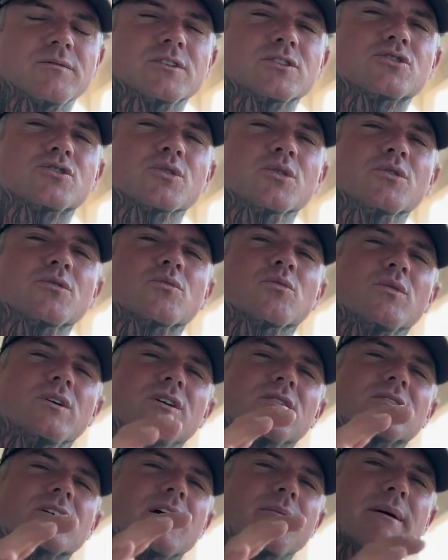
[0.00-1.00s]
The truth
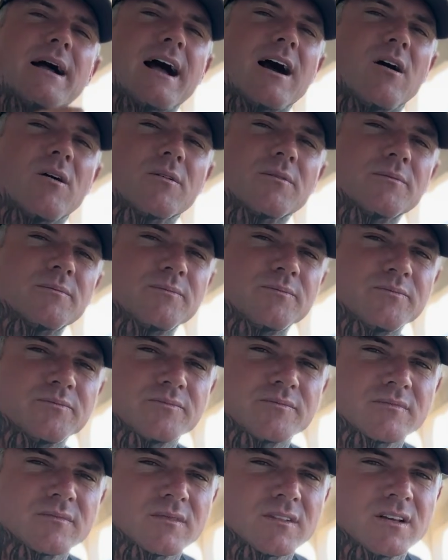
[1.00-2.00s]
will come out.
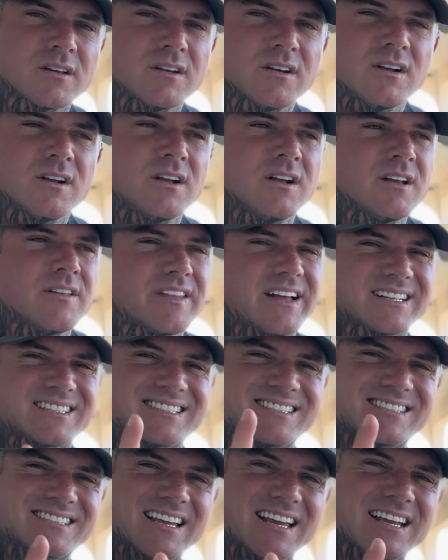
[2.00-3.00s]
That's
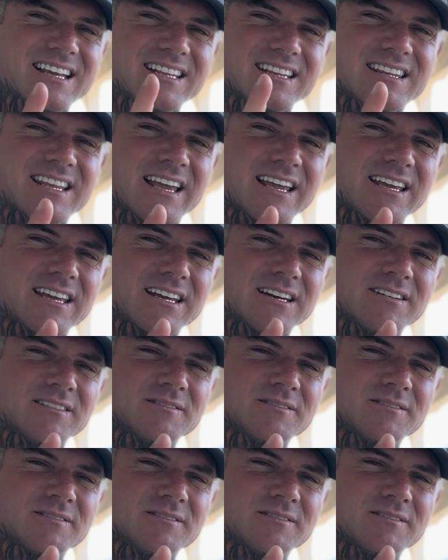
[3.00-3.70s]
stinking thinking.